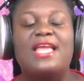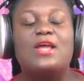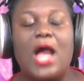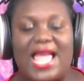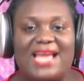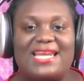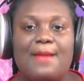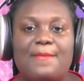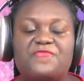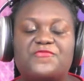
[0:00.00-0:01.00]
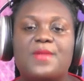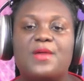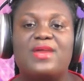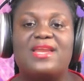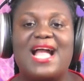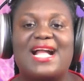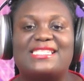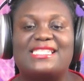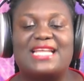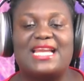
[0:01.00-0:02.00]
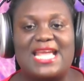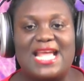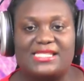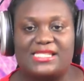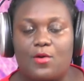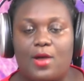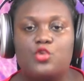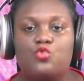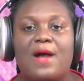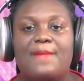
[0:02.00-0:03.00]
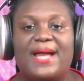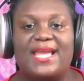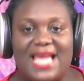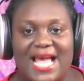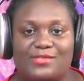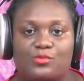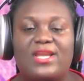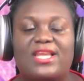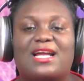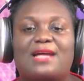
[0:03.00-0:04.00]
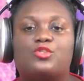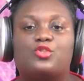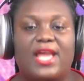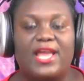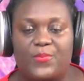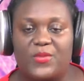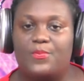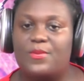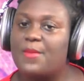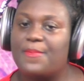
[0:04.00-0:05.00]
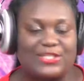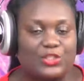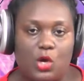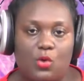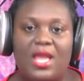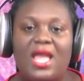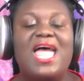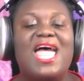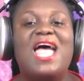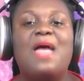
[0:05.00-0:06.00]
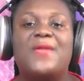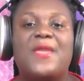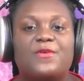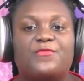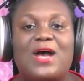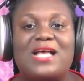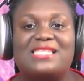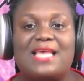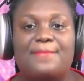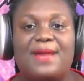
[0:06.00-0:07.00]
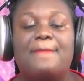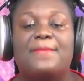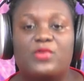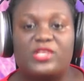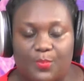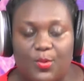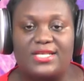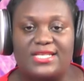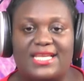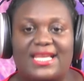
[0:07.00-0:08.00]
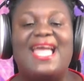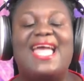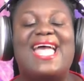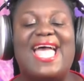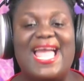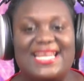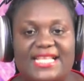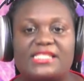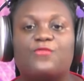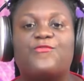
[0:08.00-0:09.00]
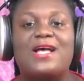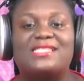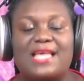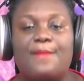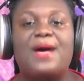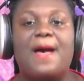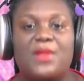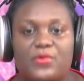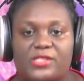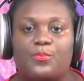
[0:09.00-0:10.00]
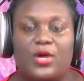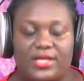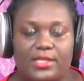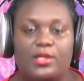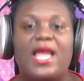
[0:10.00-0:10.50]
aya na amafo bebe na aka se nana ya se wa you are bias when it comes to npp me pacho npp for assemble me responde ndc for assemble me responde